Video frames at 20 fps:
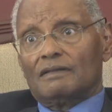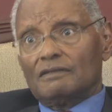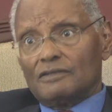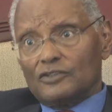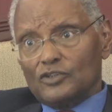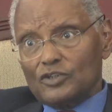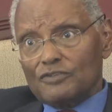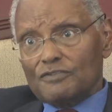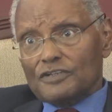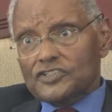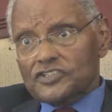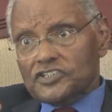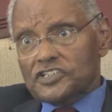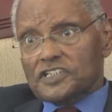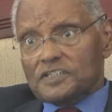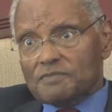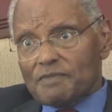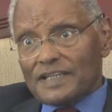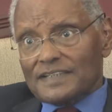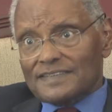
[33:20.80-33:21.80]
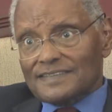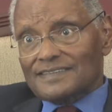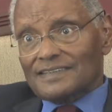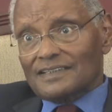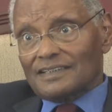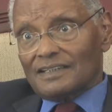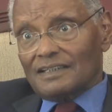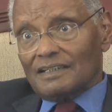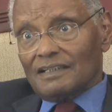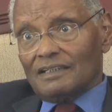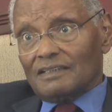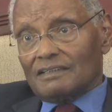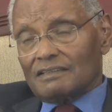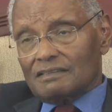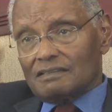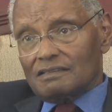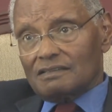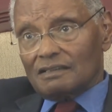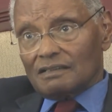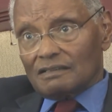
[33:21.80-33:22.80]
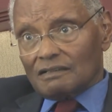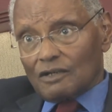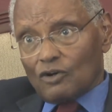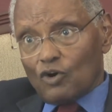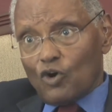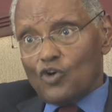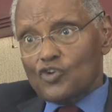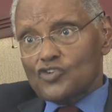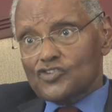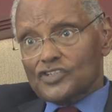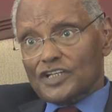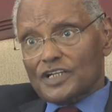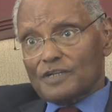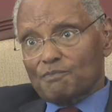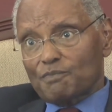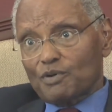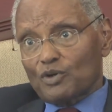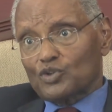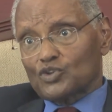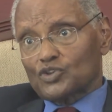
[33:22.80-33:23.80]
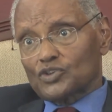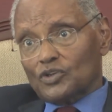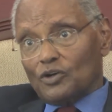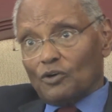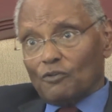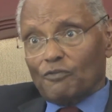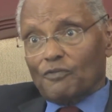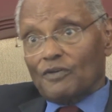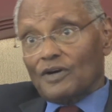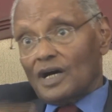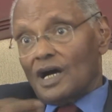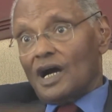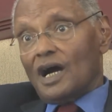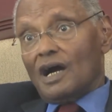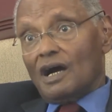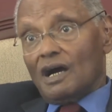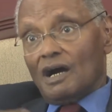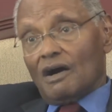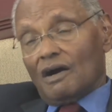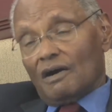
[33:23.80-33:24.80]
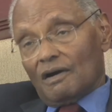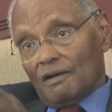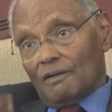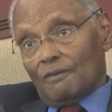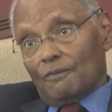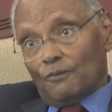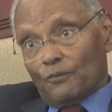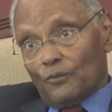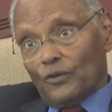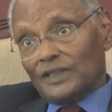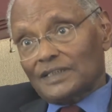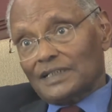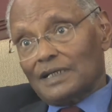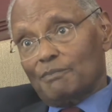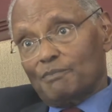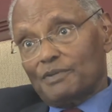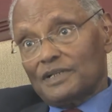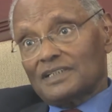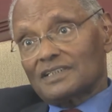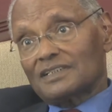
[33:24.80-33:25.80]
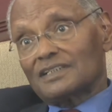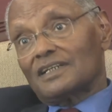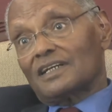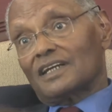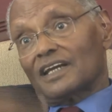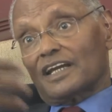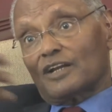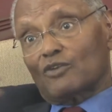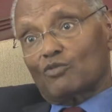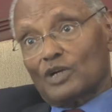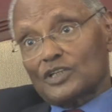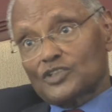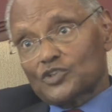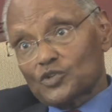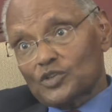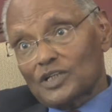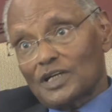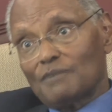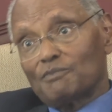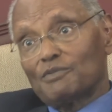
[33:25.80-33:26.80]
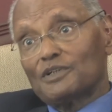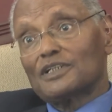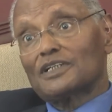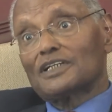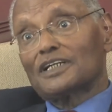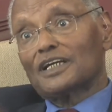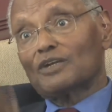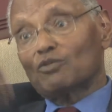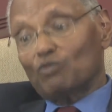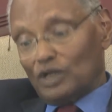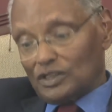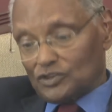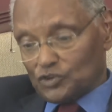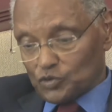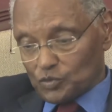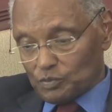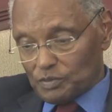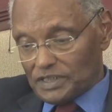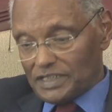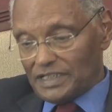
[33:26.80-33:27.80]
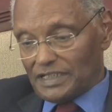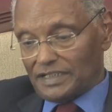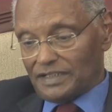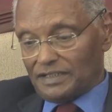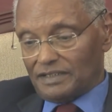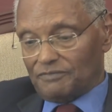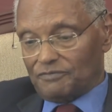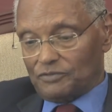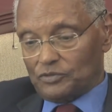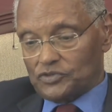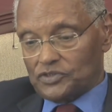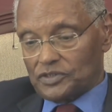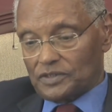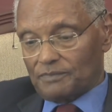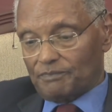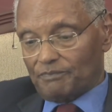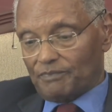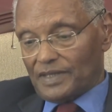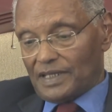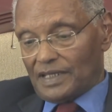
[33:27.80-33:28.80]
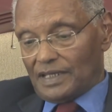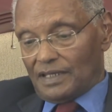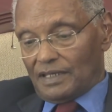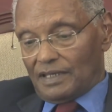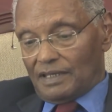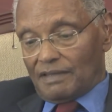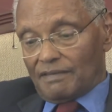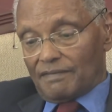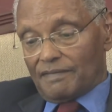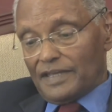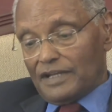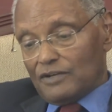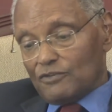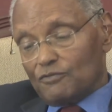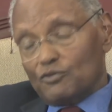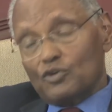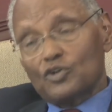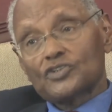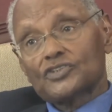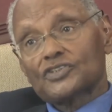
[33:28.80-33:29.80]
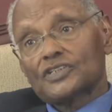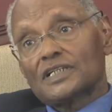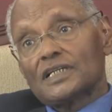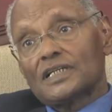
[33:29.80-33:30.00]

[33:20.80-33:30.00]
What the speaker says: University debates, the cons and pros of what happened and what should happen and what should be done in the future. Then, of course,